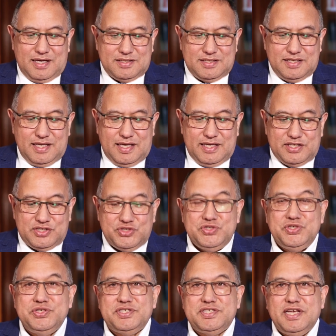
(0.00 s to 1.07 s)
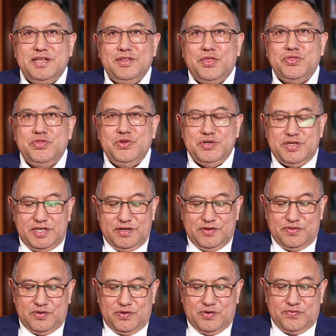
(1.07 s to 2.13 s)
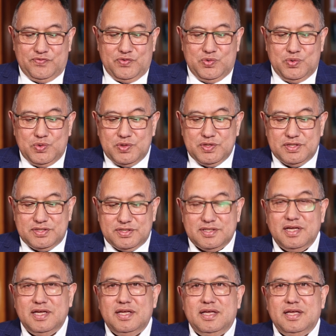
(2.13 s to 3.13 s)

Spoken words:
Today is Tuesday the 30th of August